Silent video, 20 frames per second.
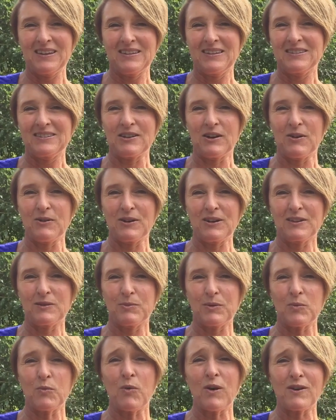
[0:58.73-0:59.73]
So it's
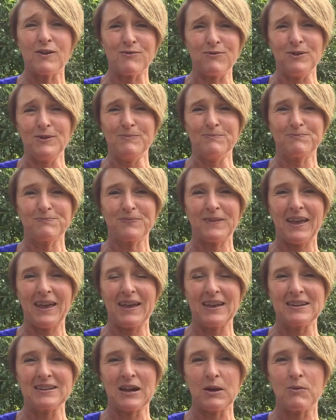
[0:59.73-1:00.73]
been wonderful.
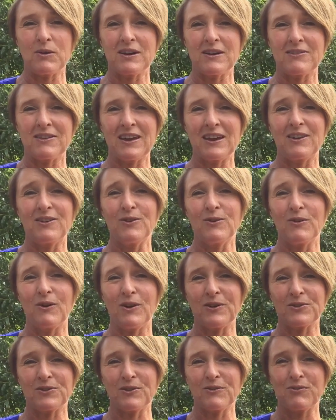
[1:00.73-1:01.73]
And I want to thank you
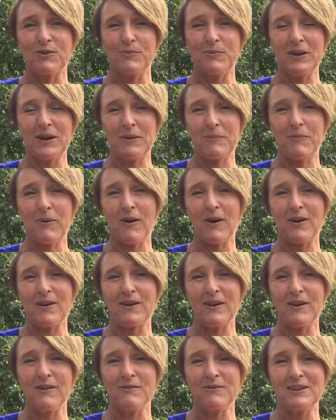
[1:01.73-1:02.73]
also for being part
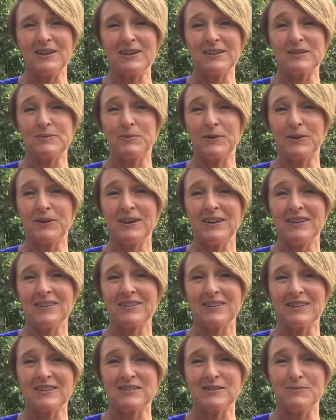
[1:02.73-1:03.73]
of the
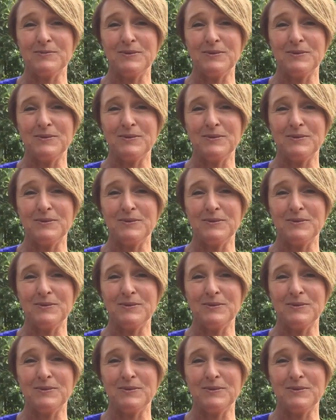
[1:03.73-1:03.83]
experience and to